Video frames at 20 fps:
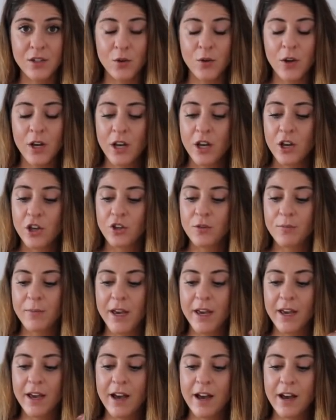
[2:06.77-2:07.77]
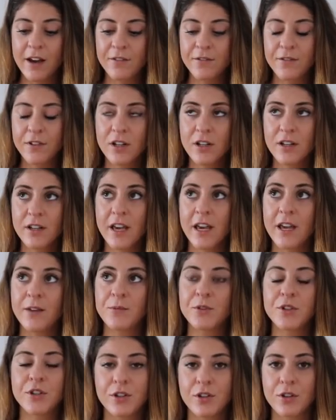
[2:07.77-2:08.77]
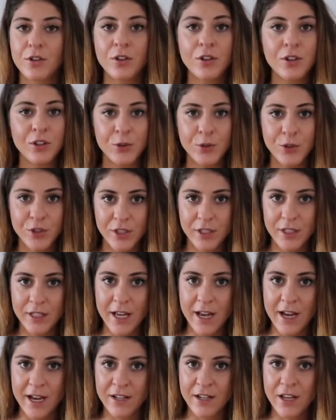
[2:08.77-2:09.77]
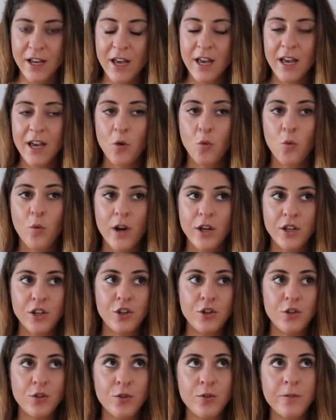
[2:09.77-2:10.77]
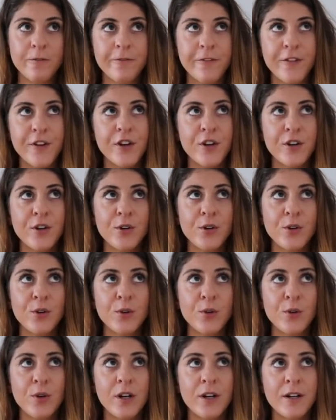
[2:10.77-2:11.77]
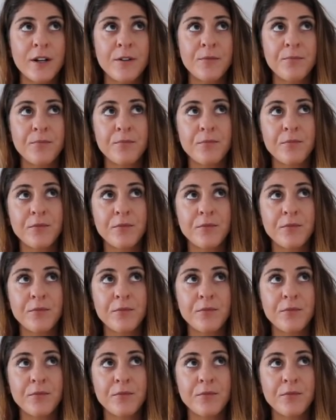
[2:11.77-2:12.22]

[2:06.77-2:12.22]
So you may have came to the conclusion that when you feel um,